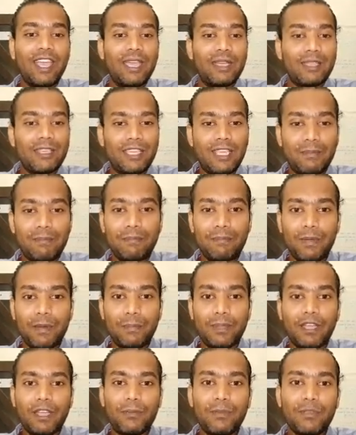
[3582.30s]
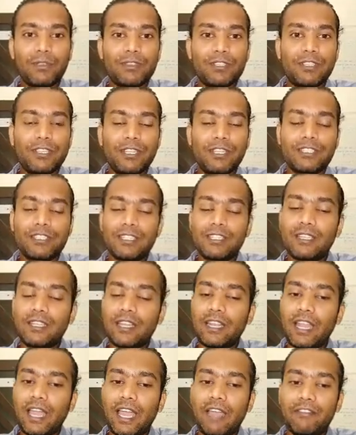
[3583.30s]
keep pumping up your skills
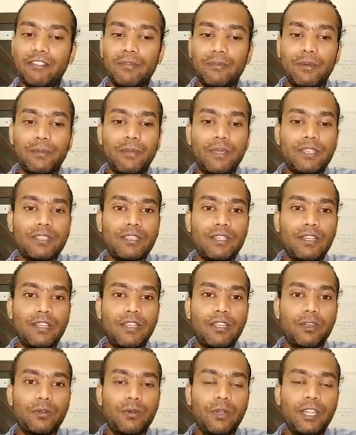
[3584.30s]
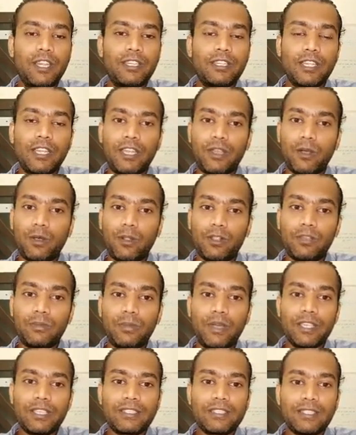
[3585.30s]
and have them amazingly great, and all the
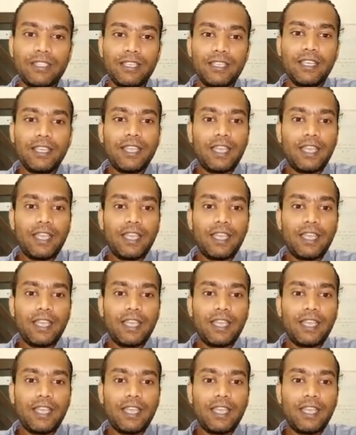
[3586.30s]
best.